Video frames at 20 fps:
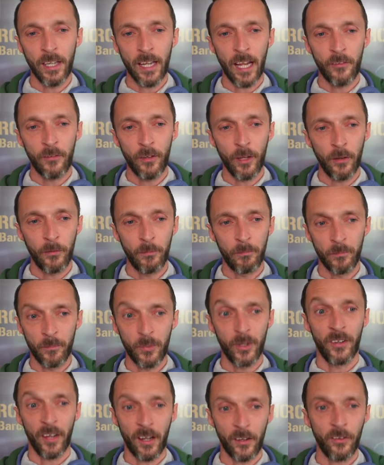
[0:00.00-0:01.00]
can't really
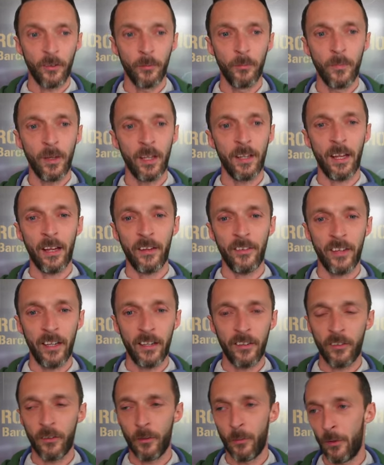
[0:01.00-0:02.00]
predict them in that
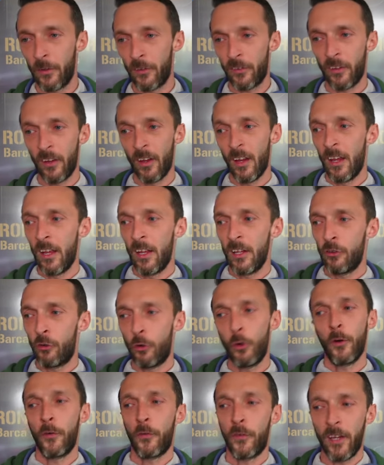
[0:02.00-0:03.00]
sense, there was
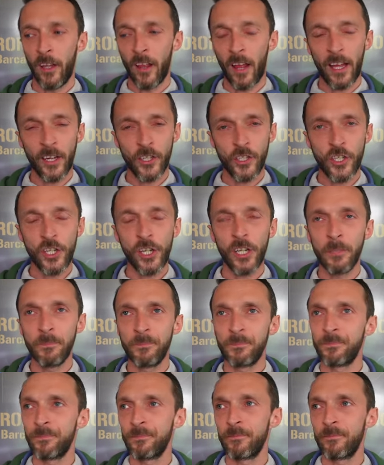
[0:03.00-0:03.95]
2 or 3 last year.